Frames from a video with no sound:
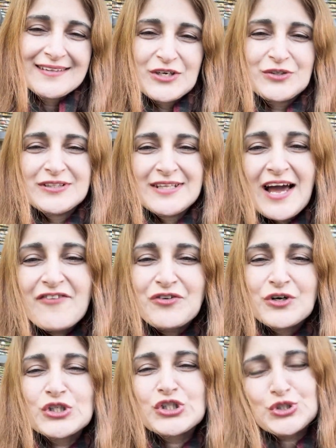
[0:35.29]
They could
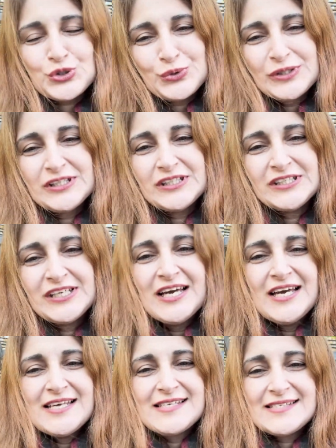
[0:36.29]
never truly
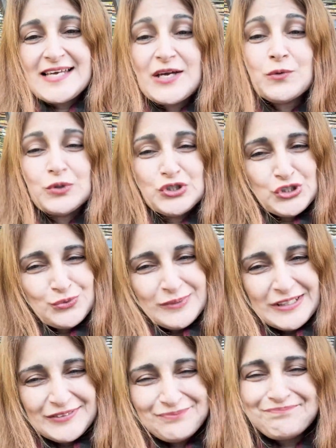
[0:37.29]
say what you
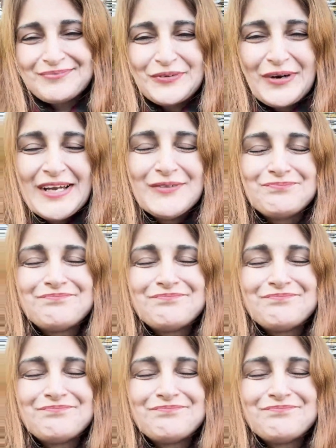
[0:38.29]
mean, right?